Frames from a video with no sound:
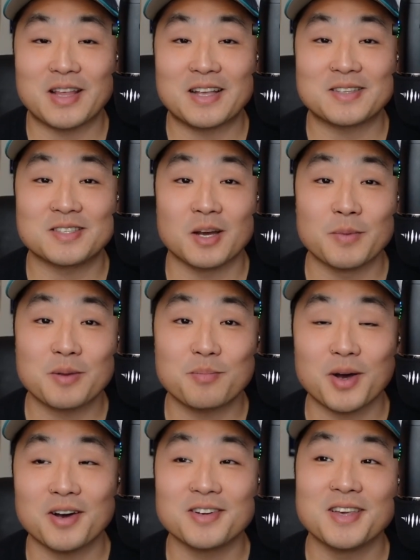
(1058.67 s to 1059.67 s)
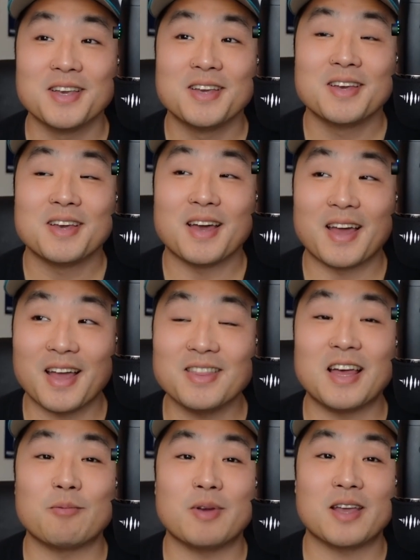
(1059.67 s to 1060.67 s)
that stomach bug
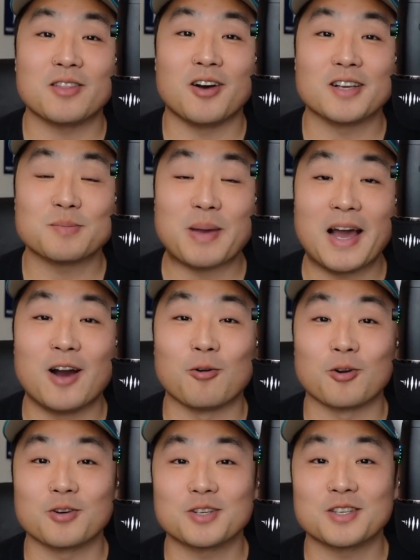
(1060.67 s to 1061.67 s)
and that we had lost power.